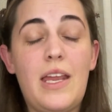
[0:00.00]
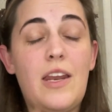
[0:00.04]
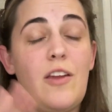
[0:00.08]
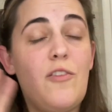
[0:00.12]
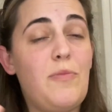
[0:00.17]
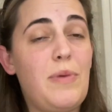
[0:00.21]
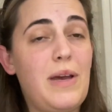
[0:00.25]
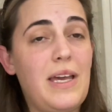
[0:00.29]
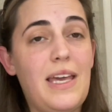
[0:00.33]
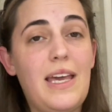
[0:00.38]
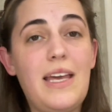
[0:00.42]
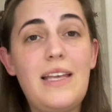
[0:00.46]
if
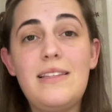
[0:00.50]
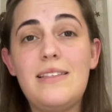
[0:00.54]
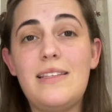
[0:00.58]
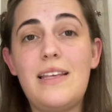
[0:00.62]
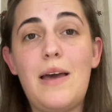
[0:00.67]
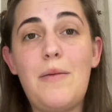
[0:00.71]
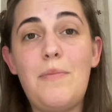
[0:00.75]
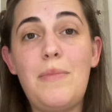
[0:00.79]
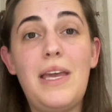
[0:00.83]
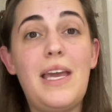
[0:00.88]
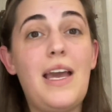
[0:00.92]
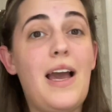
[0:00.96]
my kids
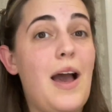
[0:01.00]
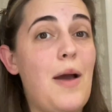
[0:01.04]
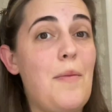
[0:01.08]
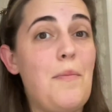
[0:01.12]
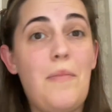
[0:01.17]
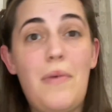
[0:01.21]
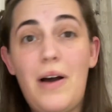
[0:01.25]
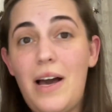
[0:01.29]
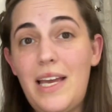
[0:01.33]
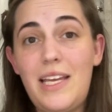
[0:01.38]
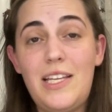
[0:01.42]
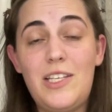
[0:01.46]
let me, I
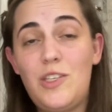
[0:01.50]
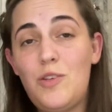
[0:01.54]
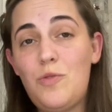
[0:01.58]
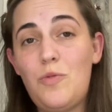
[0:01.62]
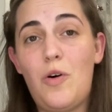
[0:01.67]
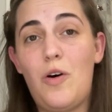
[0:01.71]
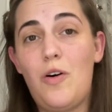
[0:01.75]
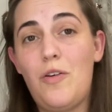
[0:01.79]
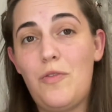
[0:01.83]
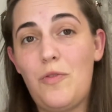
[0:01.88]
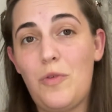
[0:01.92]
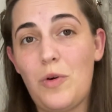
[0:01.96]
might do
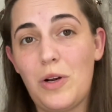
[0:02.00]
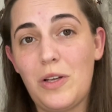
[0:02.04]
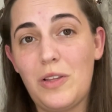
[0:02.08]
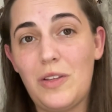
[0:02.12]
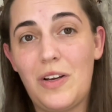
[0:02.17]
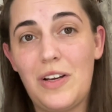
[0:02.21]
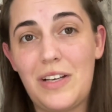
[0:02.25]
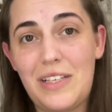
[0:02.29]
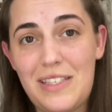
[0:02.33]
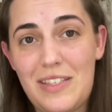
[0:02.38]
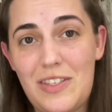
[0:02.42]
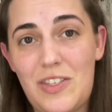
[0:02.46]
all 4
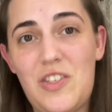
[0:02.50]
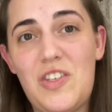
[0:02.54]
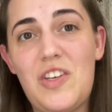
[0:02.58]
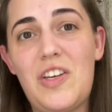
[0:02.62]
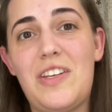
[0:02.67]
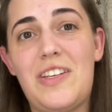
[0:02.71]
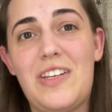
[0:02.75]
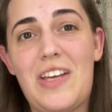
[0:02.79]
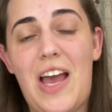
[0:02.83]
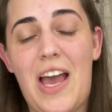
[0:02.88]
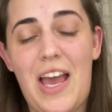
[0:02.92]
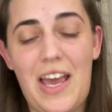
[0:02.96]
looks
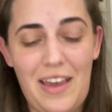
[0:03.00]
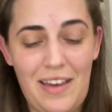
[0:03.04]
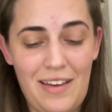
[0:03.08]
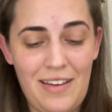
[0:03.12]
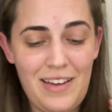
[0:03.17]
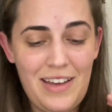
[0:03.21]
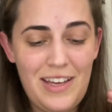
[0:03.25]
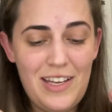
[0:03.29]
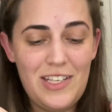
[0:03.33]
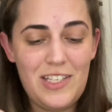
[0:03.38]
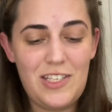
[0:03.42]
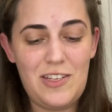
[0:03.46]
today
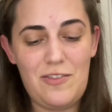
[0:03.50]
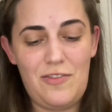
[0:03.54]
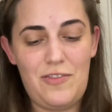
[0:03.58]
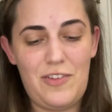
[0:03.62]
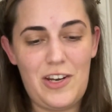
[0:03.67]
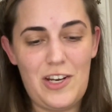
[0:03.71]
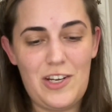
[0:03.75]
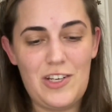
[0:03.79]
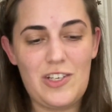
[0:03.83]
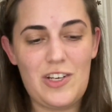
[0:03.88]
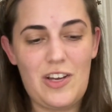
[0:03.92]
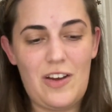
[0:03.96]
to
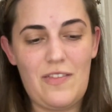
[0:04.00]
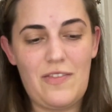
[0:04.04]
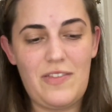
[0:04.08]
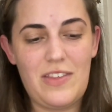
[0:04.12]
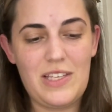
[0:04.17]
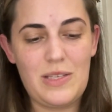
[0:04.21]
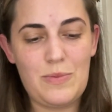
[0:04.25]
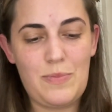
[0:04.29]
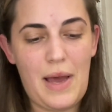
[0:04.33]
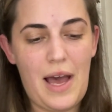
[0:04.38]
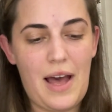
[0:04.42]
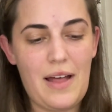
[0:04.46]
finish off
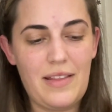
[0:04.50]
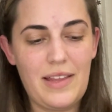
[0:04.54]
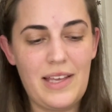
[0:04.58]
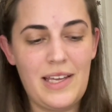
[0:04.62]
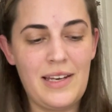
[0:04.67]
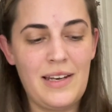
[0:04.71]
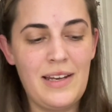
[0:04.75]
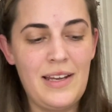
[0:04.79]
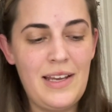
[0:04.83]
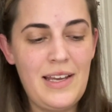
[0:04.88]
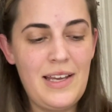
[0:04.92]
this palette.